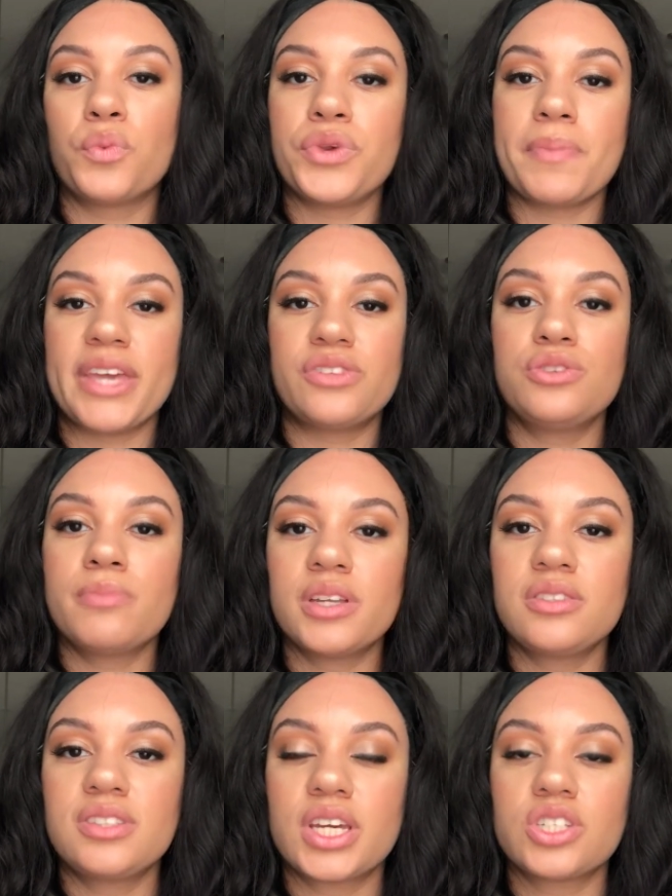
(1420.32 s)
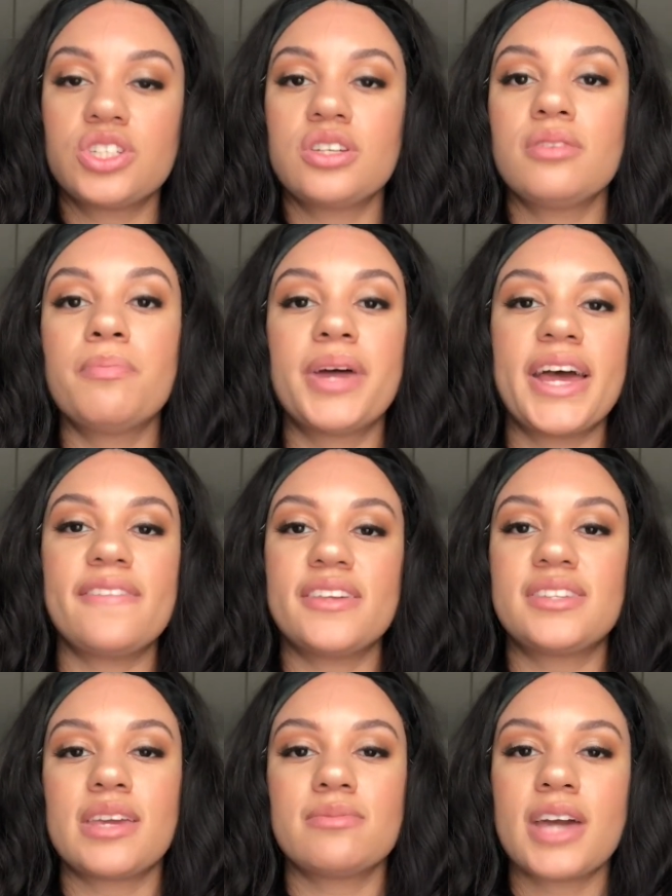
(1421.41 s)
We Made Too Much section. But at the
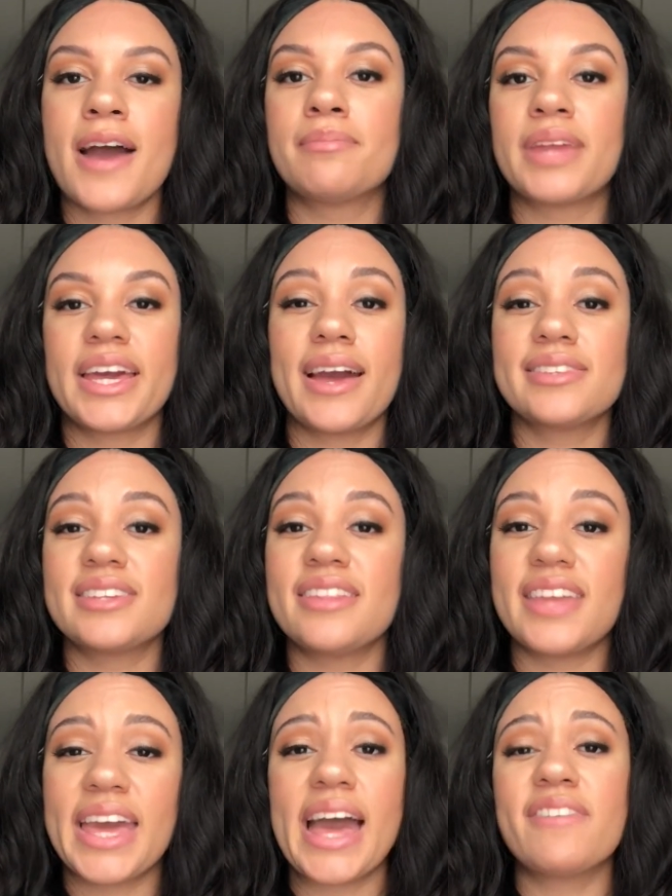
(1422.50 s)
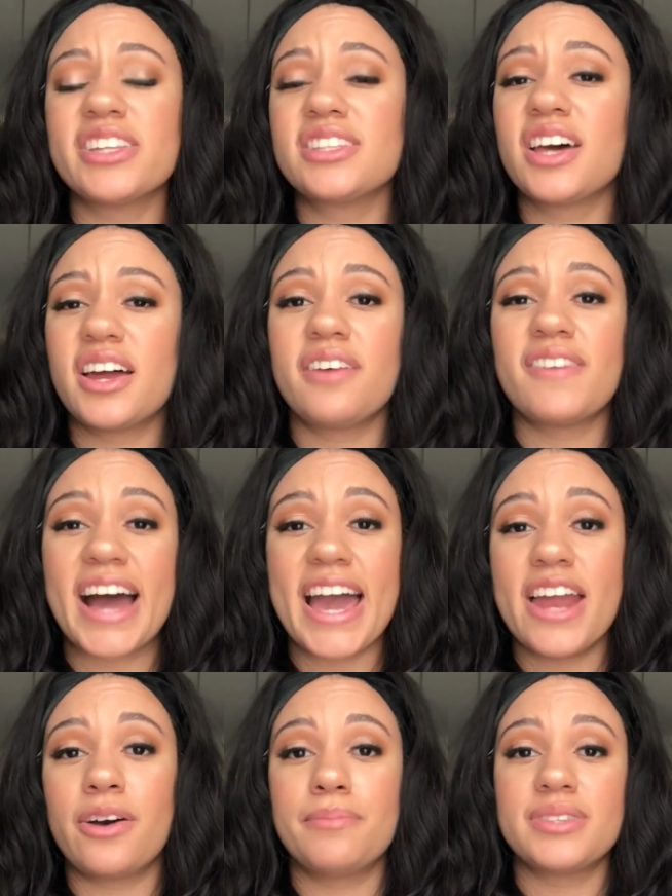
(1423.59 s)
same time, like I said, they have a ton of
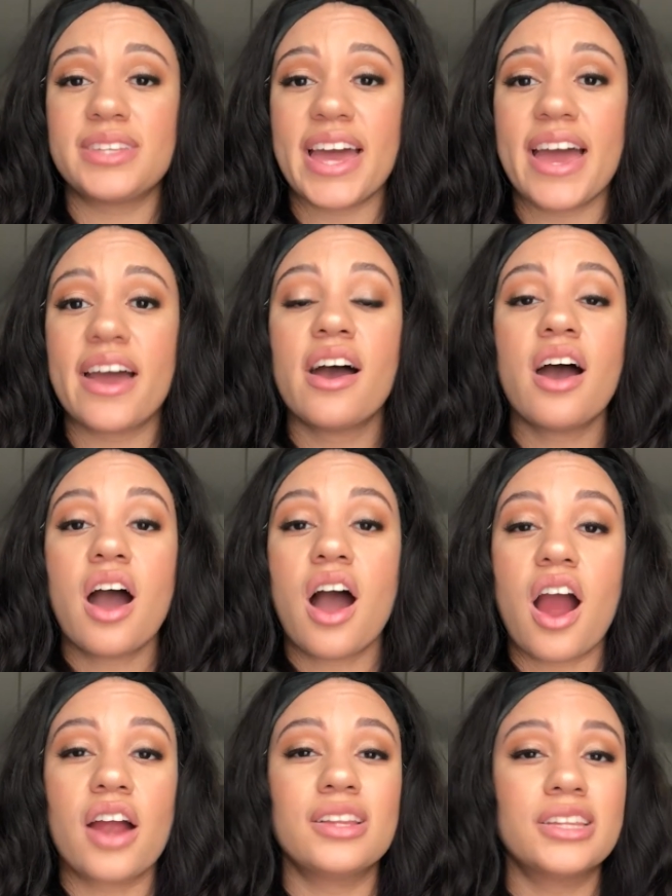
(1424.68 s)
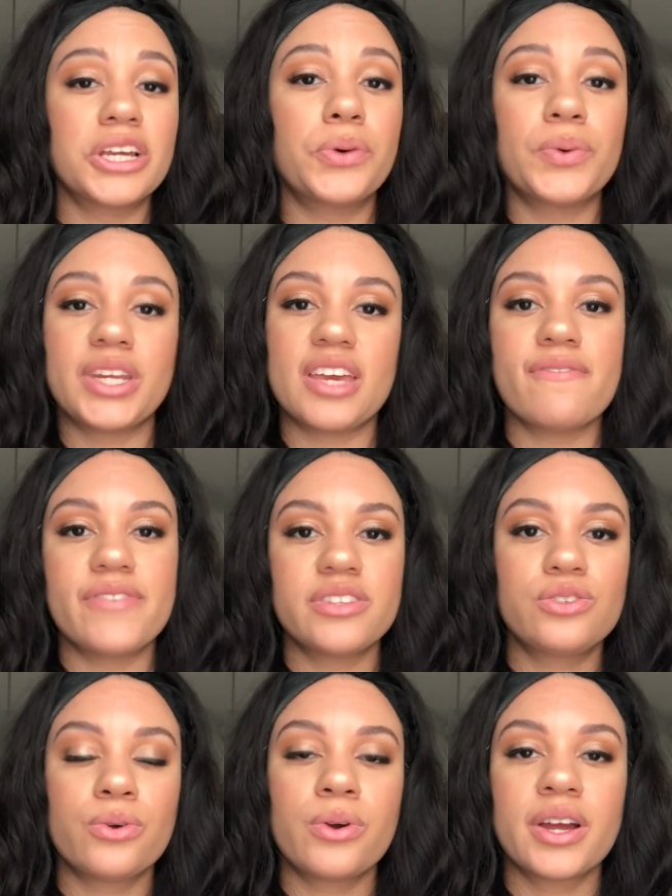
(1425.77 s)
items that are low in
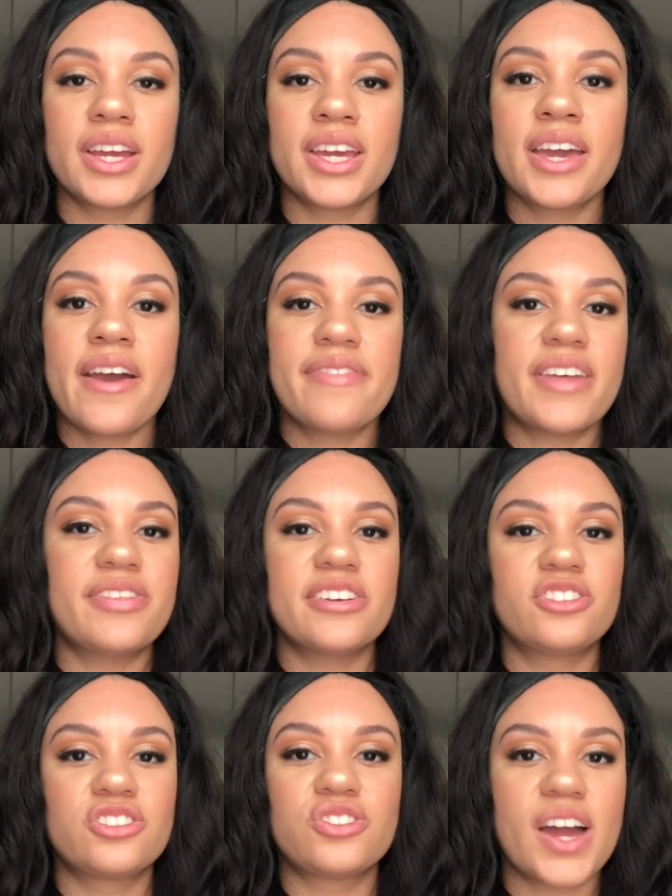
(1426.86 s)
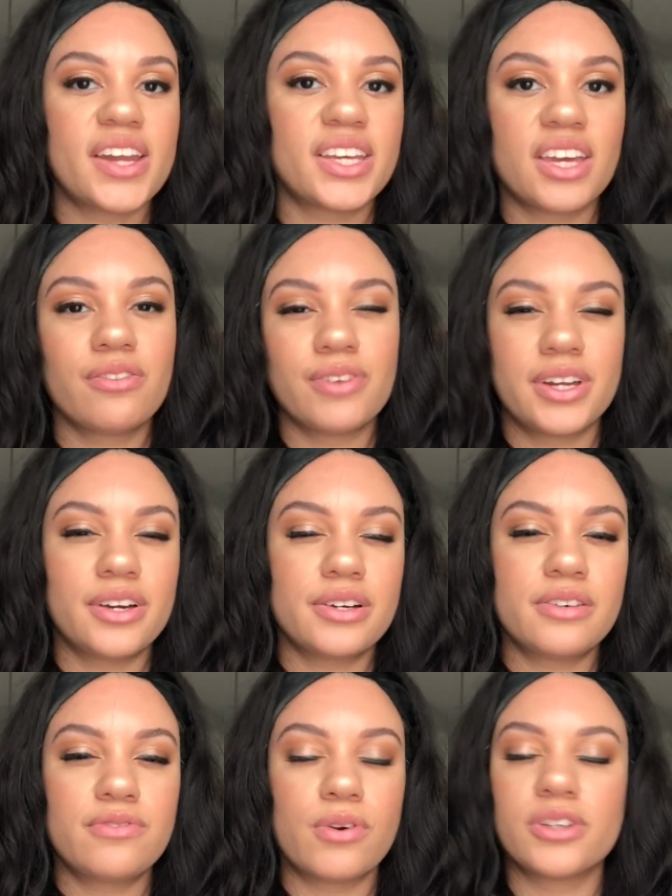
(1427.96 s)
inventory that they're just trying to get rid
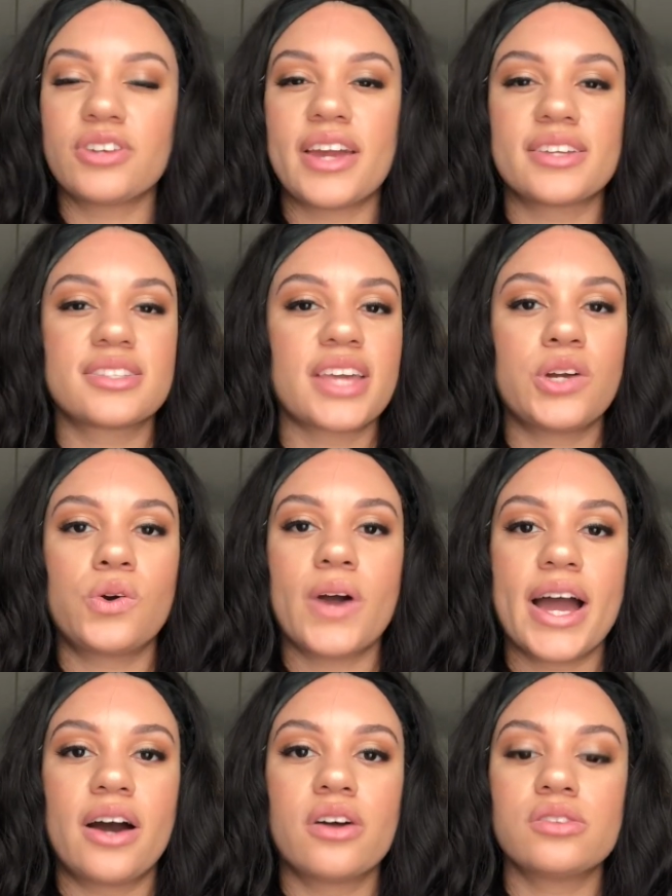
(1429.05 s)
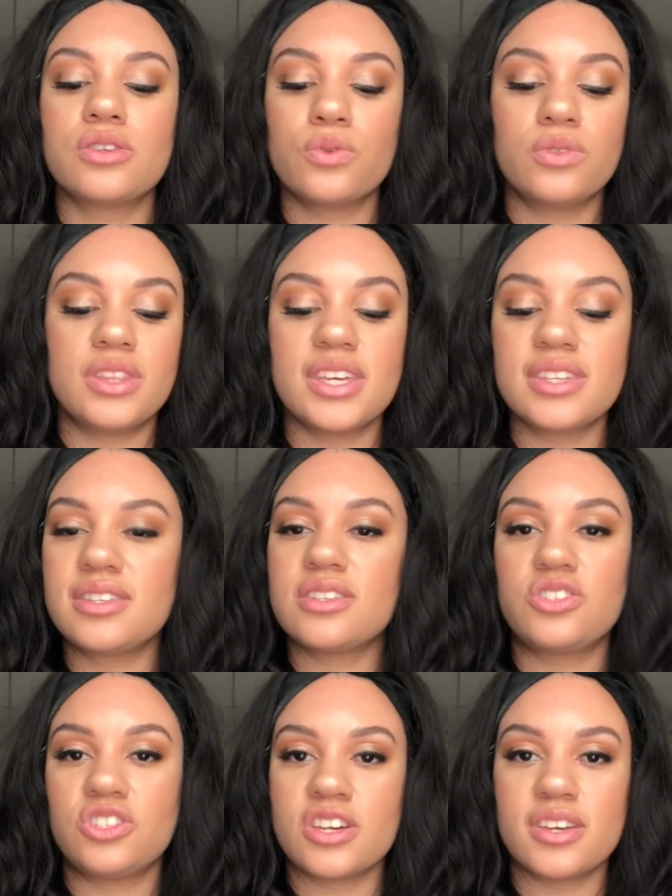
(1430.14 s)
of or trying to cycle out. So this
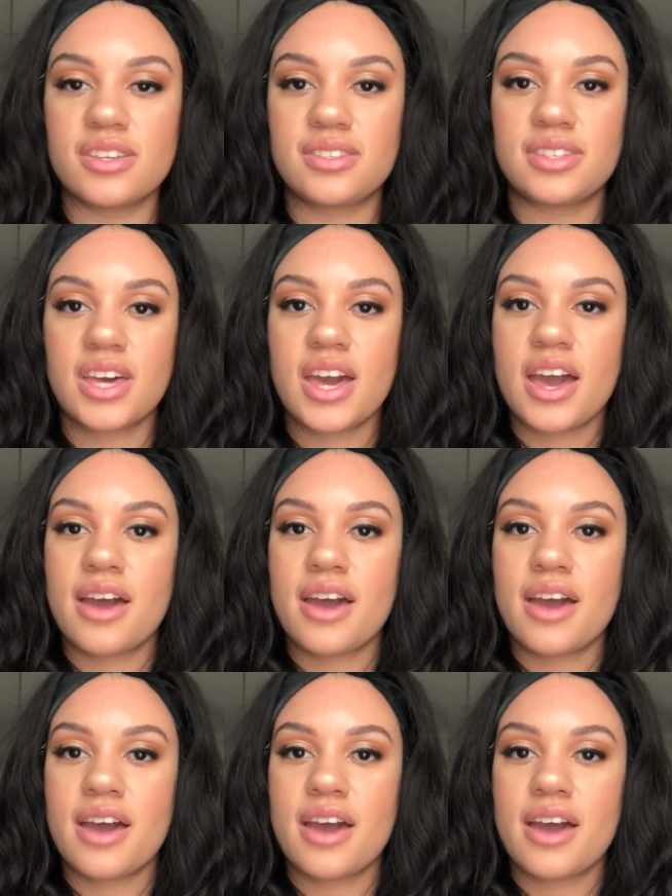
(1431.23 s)
is just